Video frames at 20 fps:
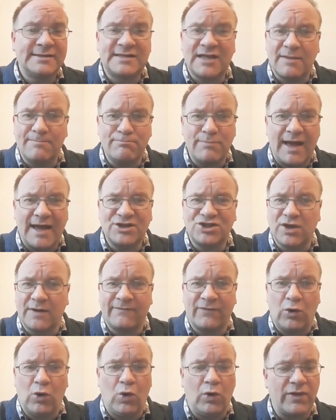to the measure
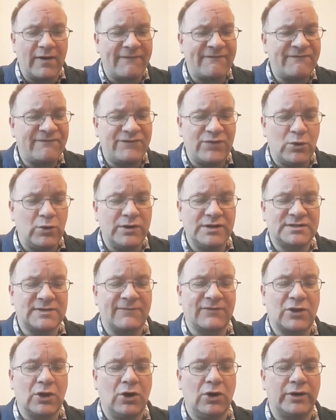of all the fullness
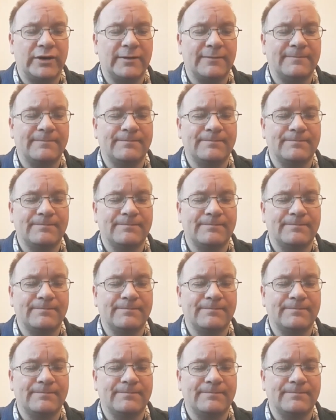of God.